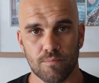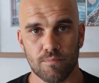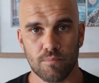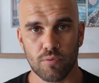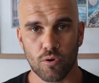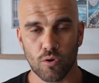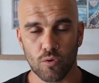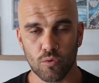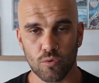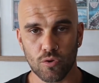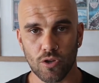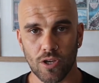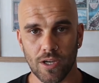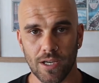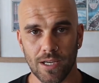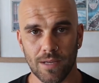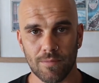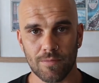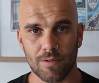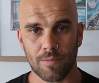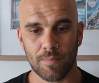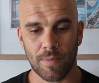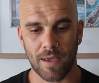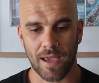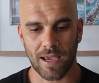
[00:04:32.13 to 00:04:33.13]
Pull your
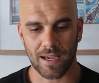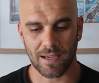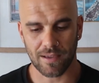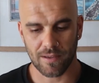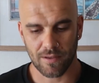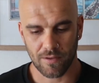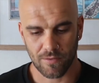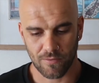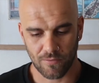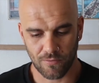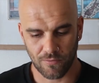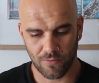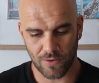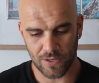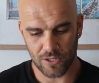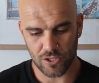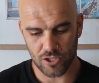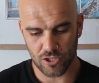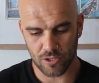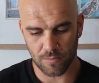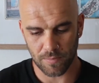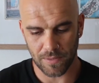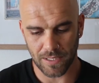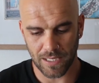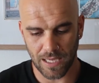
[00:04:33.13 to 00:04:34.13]
hips back, feet
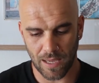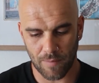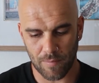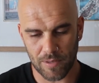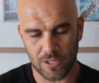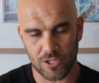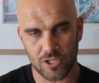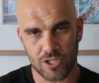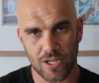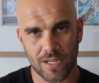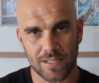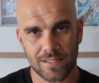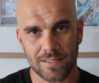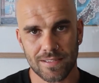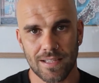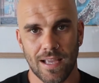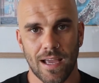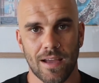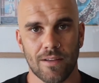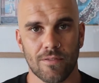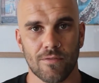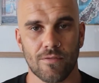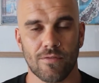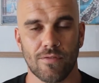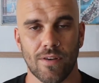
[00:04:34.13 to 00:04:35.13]
should be coming just
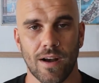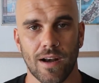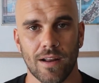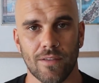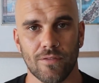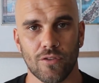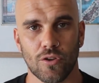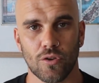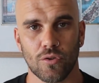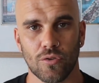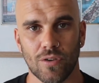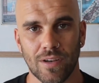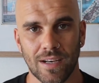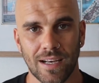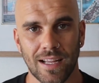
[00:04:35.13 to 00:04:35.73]
out in front of you,